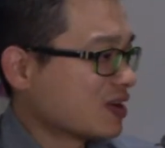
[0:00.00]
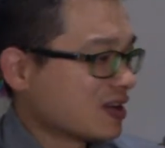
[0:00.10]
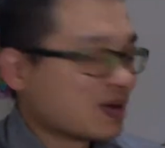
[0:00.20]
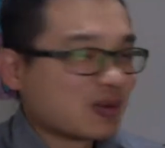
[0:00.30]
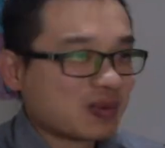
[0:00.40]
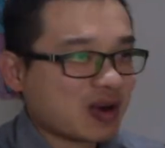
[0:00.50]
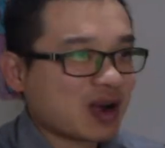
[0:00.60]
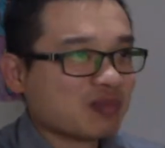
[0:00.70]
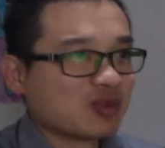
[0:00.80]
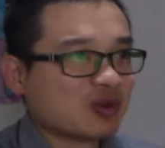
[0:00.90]

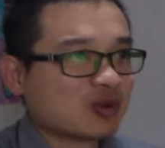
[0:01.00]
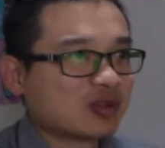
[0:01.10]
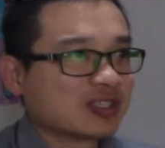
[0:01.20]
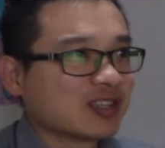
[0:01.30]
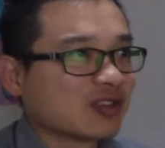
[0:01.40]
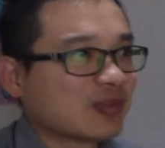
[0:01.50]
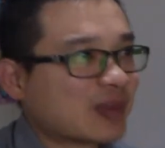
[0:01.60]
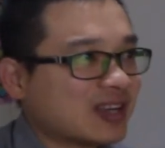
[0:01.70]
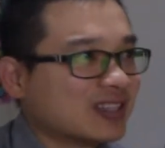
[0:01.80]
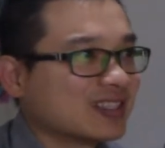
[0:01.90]
welcome to
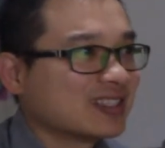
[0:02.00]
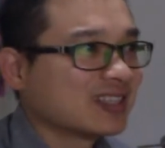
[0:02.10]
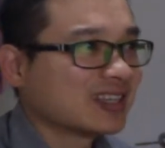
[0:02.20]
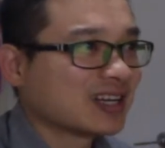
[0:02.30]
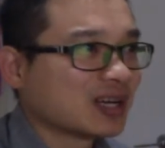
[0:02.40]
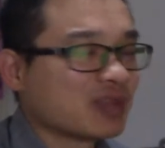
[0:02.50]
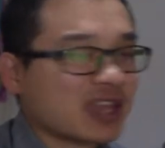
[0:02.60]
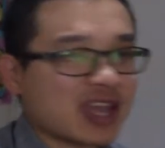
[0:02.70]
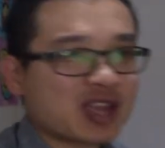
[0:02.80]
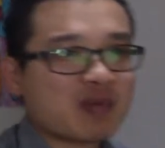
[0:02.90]
Szenan-Balance. I'm the
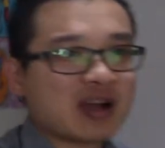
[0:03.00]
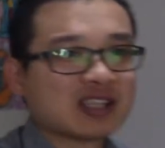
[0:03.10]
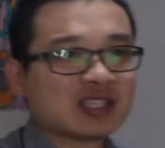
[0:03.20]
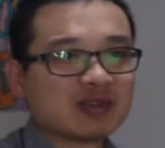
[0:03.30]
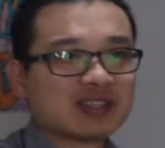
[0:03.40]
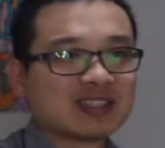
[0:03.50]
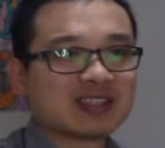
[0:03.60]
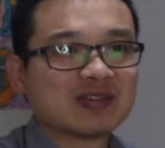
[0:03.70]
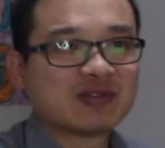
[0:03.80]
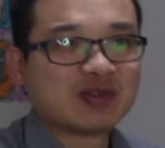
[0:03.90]
acupuncturist
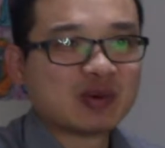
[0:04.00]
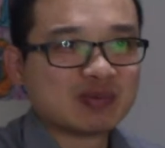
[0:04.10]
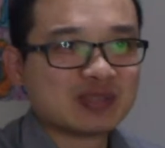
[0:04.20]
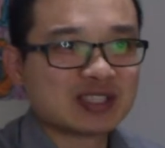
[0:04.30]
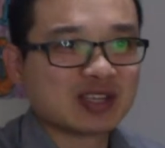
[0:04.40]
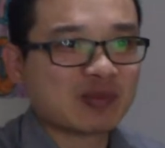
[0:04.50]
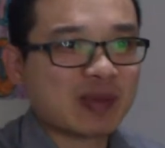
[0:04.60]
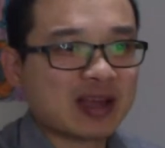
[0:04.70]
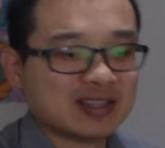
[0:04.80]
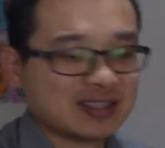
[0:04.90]
from
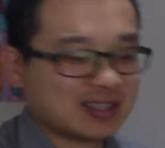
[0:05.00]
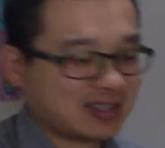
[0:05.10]
Szenan-Balance